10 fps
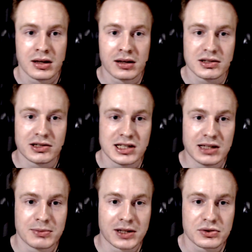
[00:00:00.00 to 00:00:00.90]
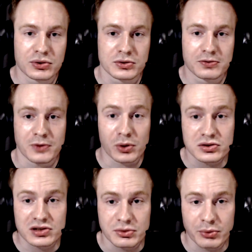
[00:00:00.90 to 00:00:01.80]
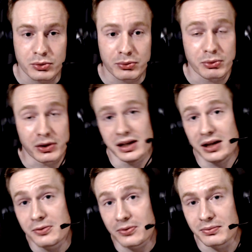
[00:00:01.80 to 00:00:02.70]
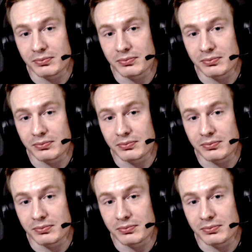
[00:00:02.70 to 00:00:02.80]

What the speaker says: the team that goes 4-0, well, if